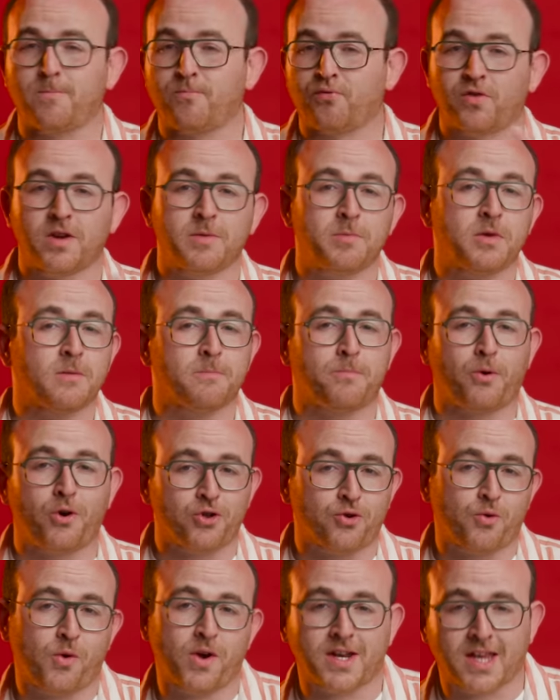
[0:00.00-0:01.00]
premium
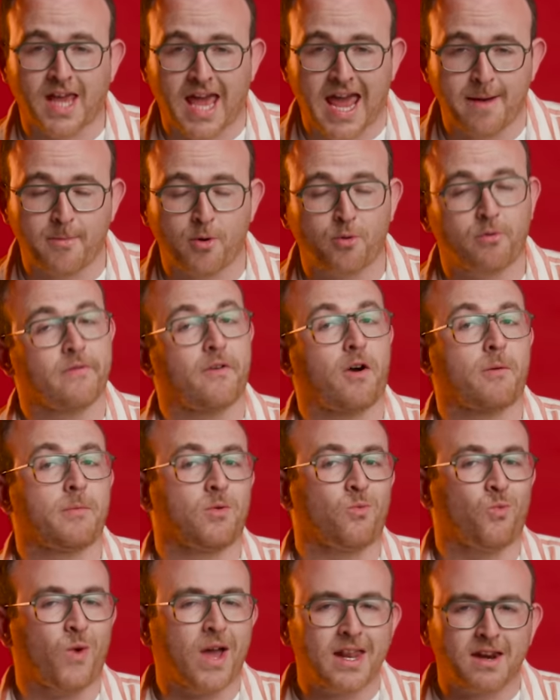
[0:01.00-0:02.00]
Polaroid camera we've all
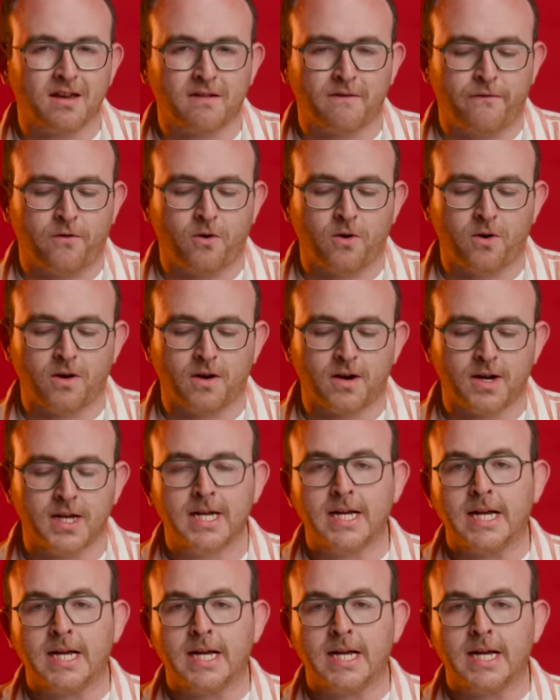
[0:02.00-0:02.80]
been waiting for,